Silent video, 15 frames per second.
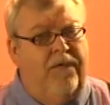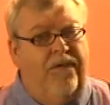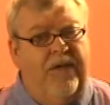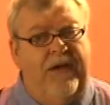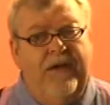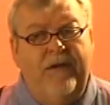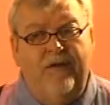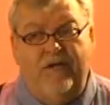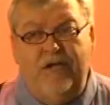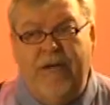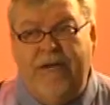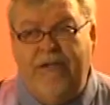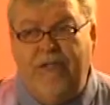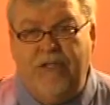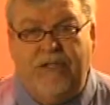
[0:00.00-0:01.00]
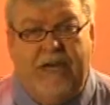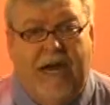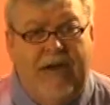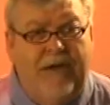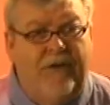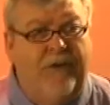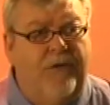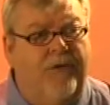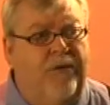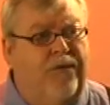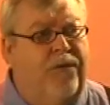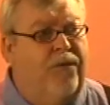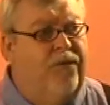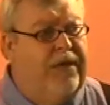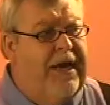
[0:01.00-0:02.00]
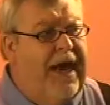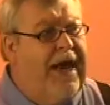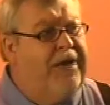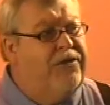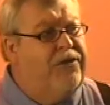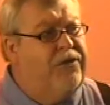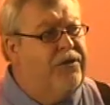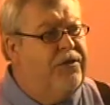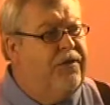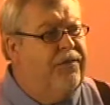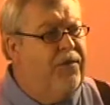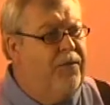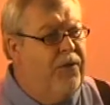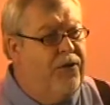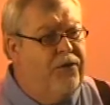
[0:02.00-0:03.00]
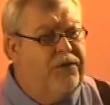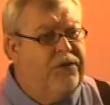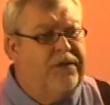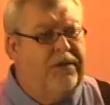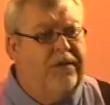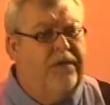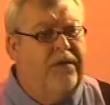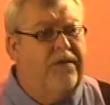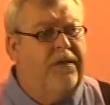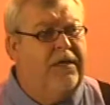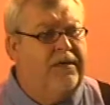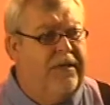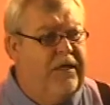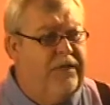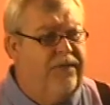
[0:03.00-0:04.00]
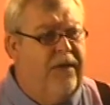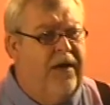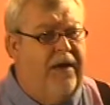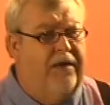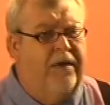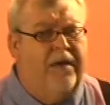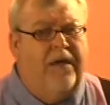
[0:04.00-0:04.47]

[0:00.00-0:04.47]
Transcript: then changes the attitude or the actions of the person, then that's fine.